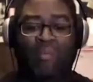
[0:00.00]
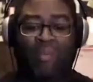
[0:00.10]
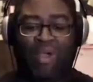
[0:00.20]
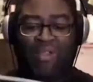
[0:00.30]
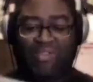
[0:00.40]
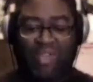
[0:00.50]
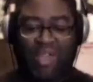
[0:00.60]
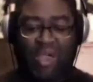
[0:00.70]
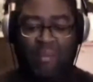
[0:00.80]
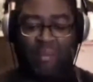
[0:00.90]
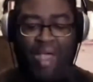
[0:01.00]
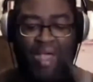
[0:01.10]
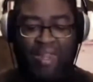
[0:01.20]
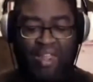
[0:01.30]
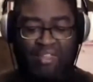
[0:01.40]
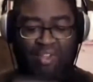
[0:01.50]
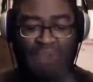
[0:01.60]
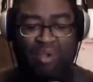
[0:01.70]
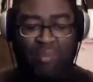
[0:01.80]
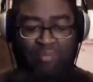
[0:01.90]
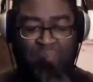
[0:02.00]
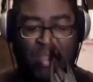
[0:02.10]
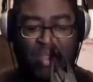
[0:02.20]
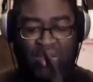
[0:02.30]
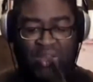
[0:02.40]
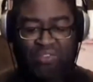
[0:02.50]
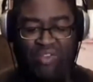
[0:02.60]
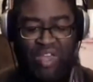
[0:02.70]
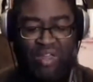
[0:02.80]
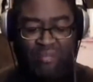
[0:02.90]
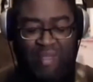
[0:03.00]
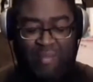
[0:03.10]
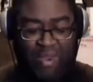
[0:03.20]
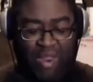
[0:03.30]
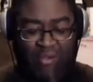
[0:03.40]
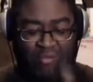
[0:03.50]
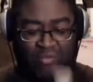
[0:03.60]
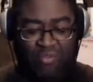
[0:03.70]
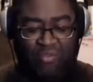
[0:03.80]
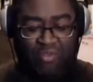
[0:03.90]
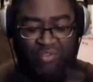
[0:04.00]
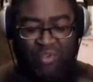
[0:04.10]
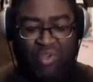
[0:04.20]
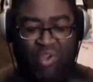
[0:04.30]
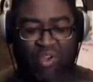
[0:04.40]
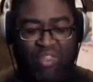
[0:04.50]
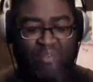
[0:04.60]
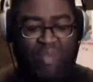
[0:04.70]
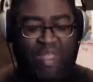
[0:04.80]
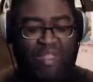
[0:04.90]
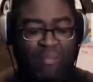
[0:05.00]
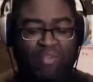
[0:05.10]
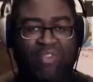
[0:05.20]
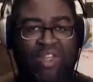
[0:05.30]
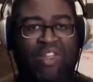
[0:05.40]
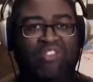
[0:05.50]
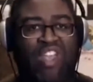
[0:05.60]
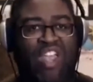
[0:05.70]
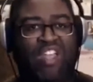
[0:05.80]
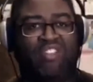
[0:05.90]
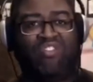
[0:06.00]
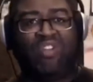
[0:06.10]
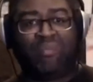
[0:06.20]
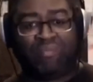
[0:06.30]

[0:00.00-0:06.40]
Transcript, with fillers: But I like them, but like I said, they've been out for so long, they remain mostly unchanged.